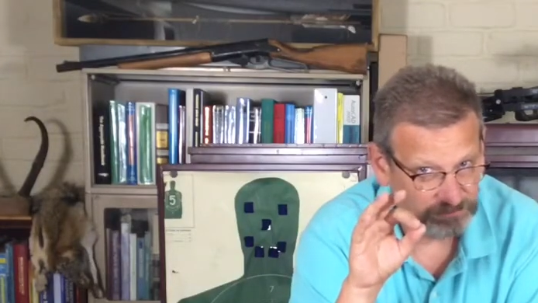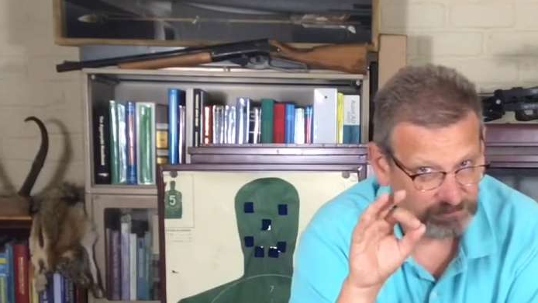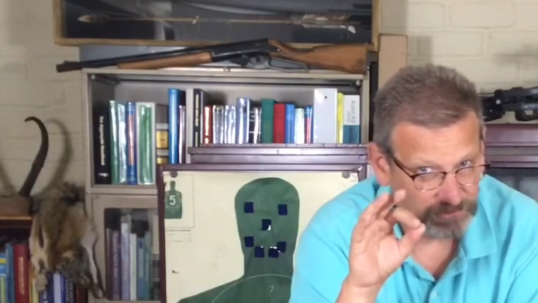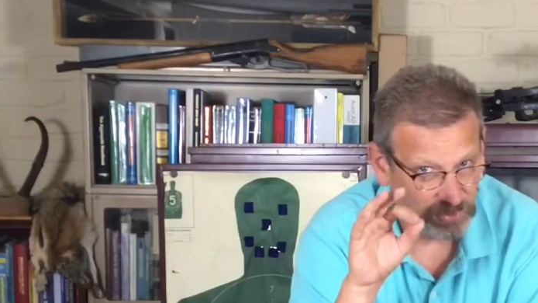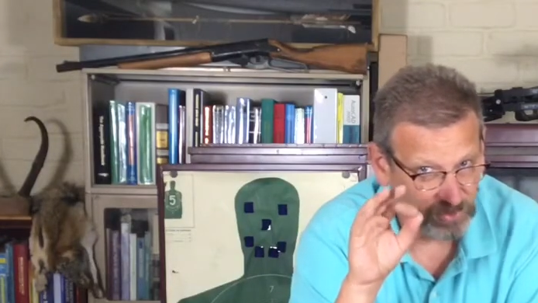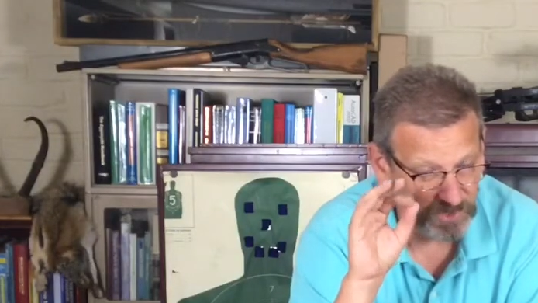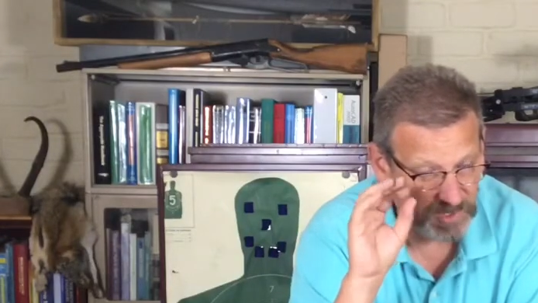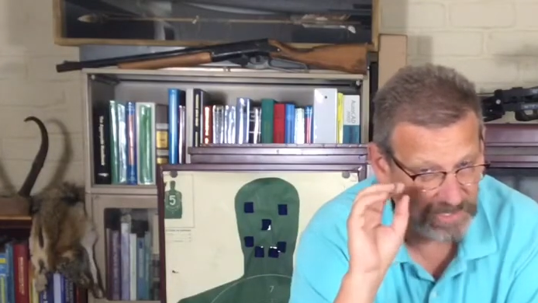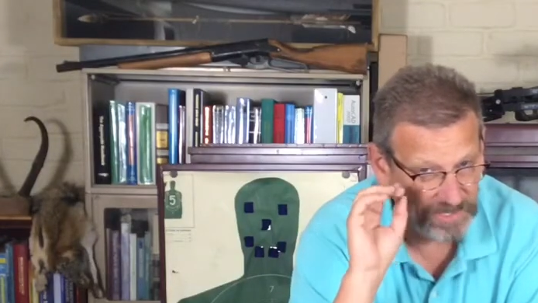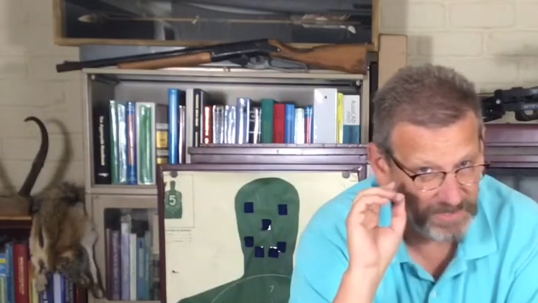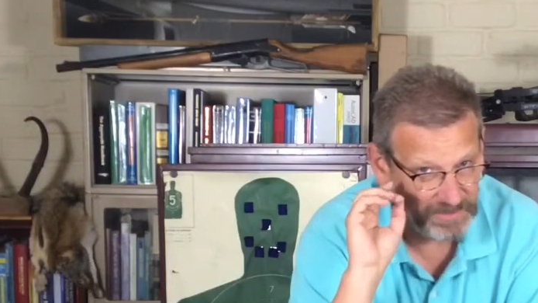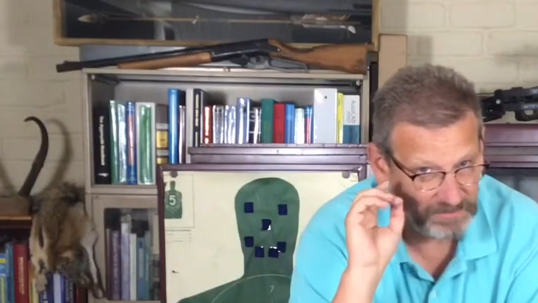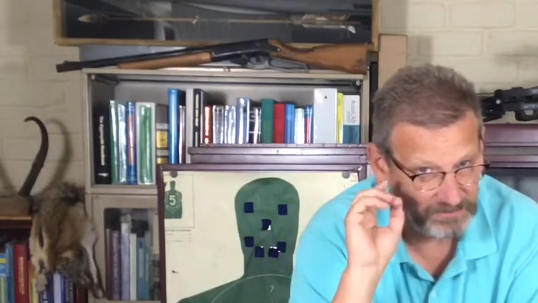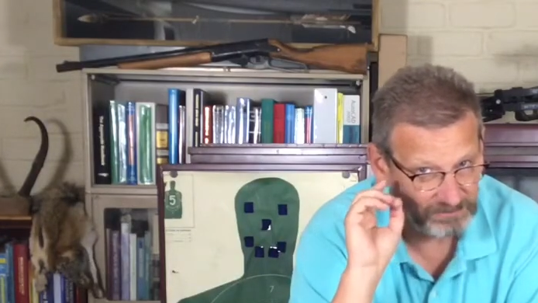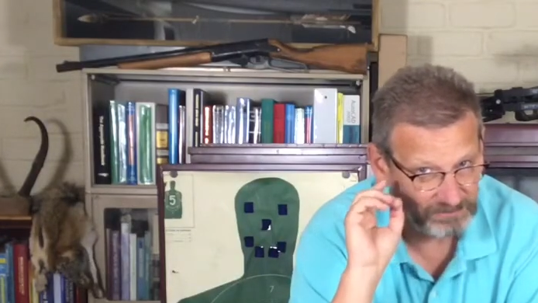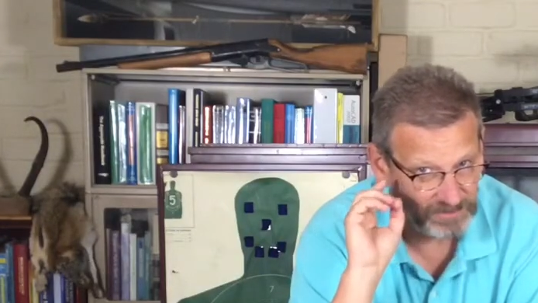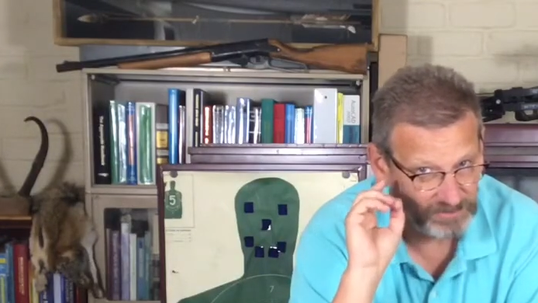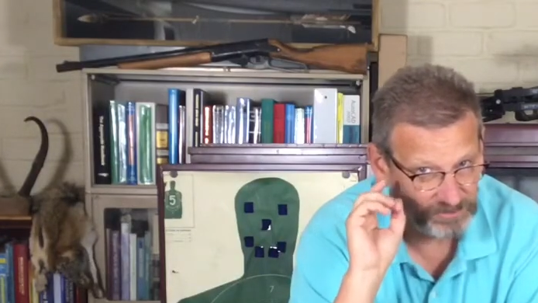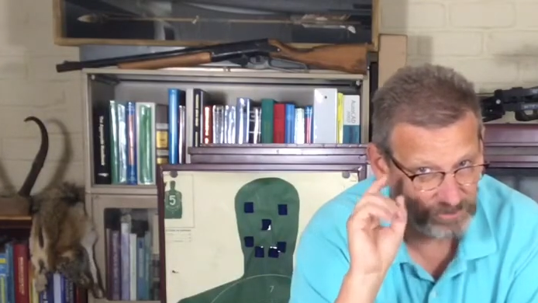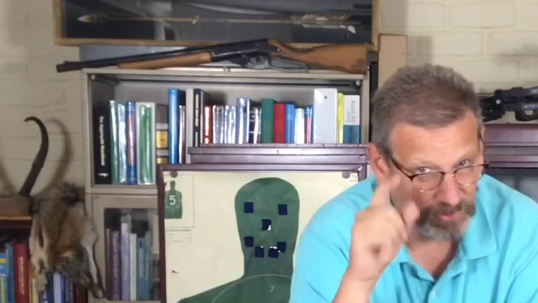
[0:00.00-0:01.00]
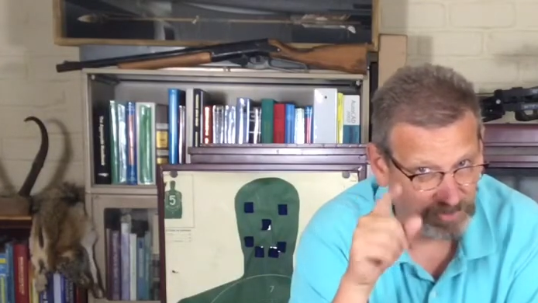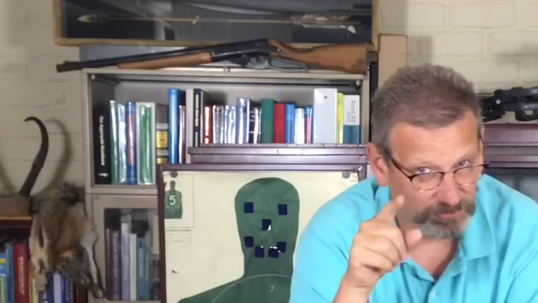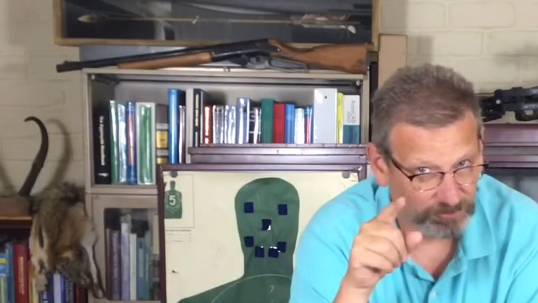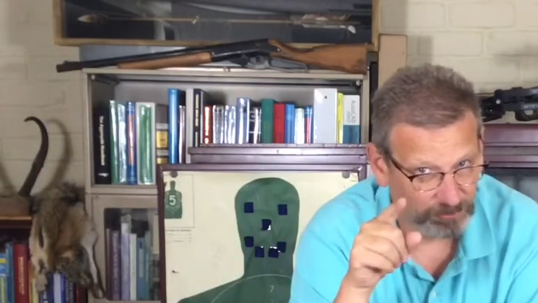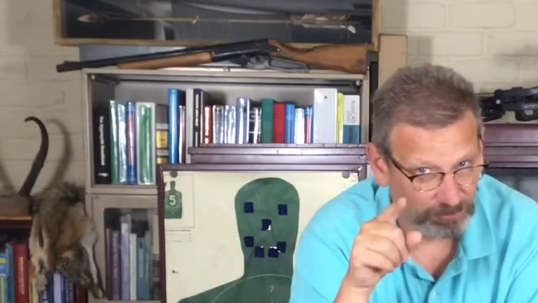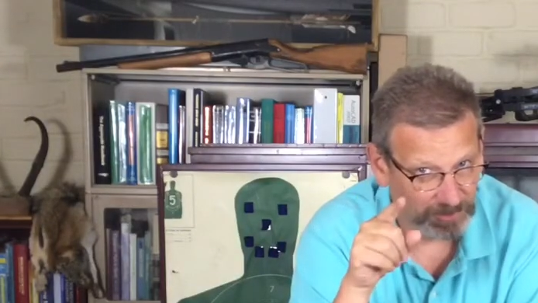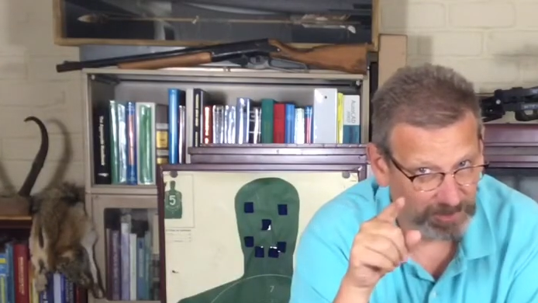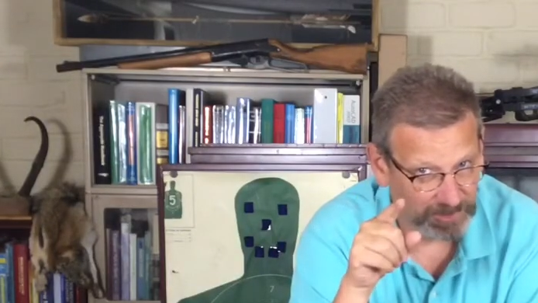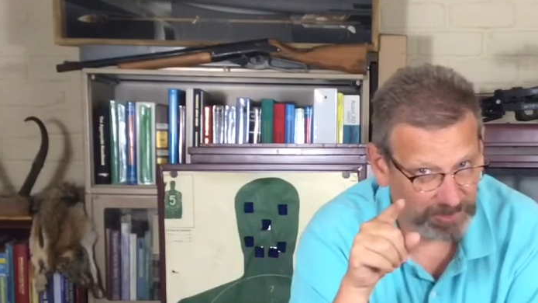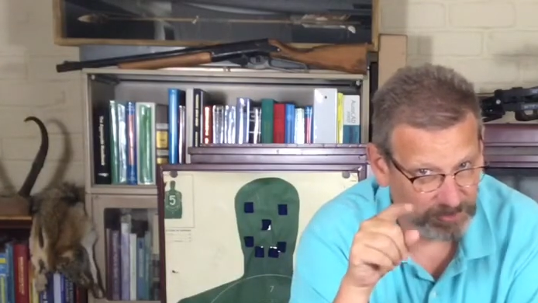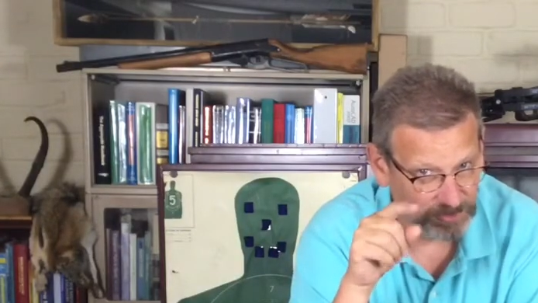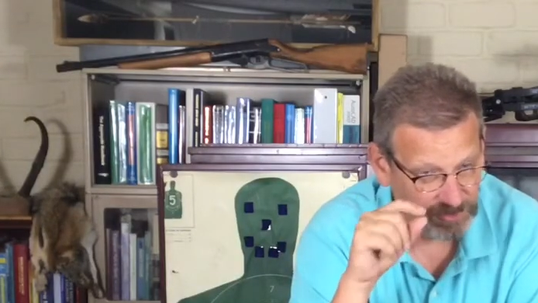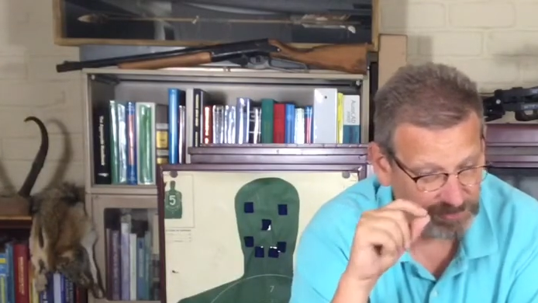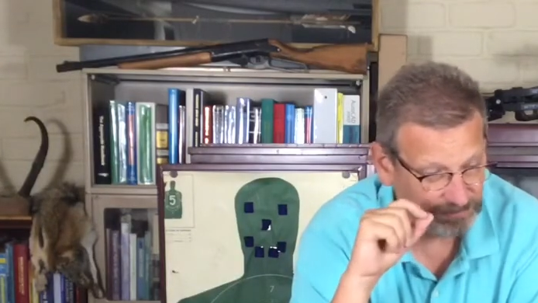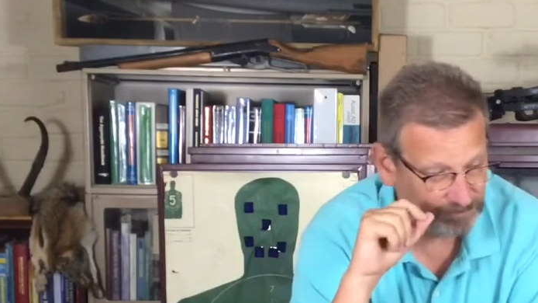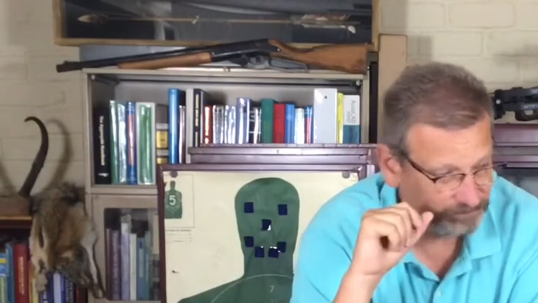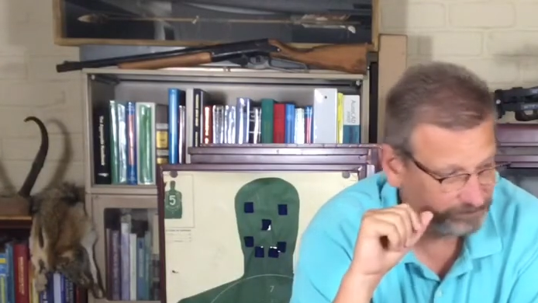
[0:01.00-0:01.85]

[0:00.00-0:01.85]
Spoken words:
Okay, let's go out to the range.